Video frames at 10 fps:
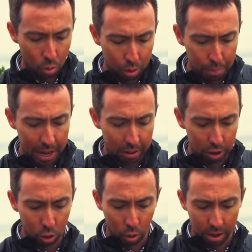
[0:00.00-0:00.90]
and we'll pick
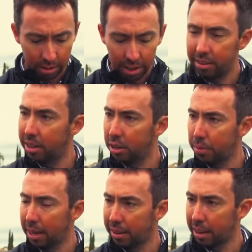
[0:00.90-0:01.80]
the shortest distance,
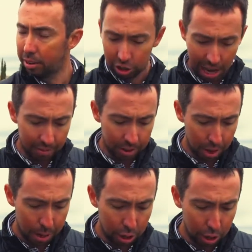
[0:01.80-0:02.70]
meaning that's the shaft that's going to